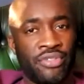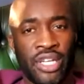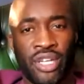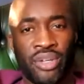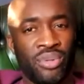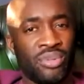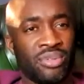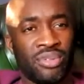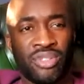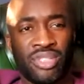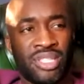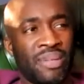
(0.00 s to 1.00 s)
fake news or
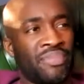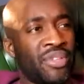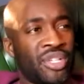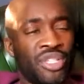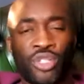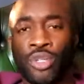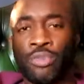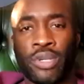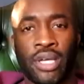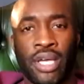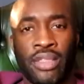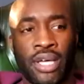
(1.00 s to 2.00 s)
just something
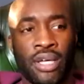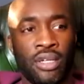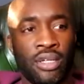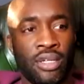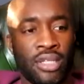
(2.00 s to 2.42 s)
stupid like that.